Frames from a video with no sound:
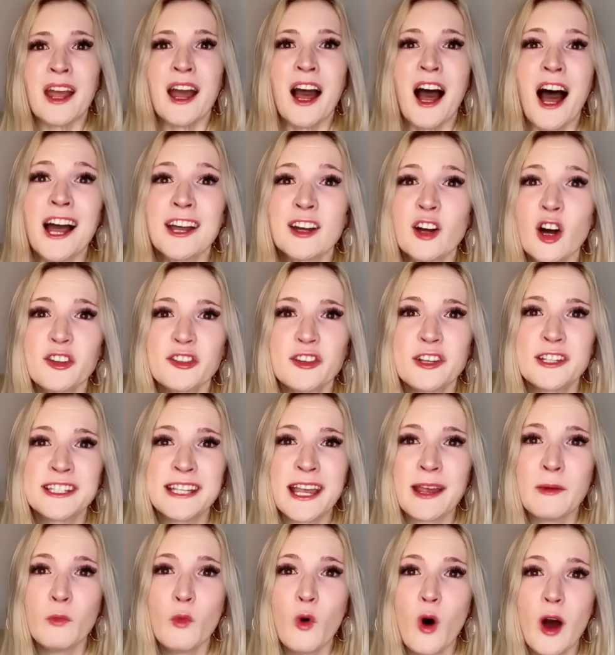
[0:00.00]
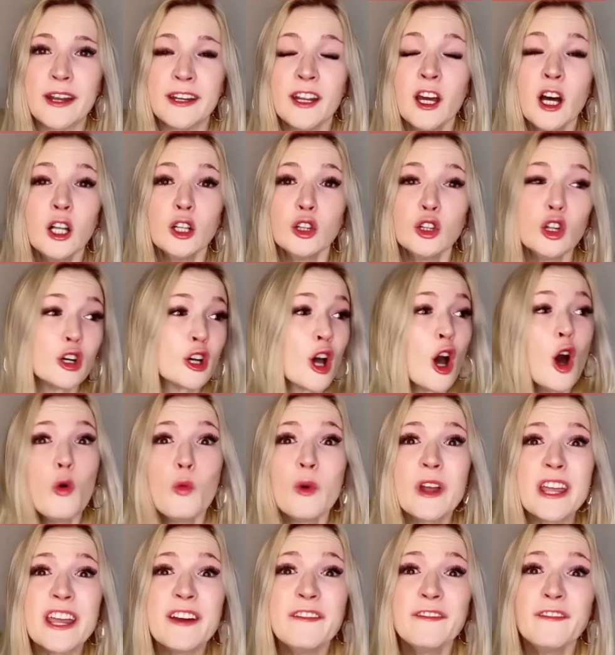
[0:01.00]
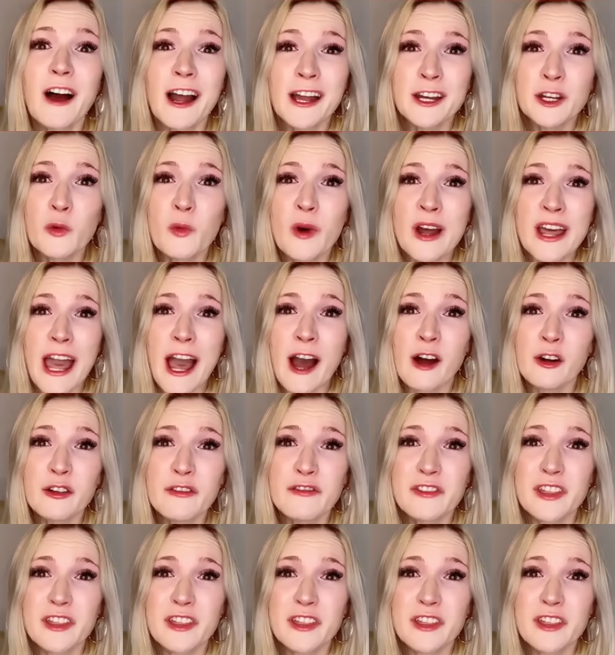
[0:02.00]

I got the same one. Look, we can find a way out of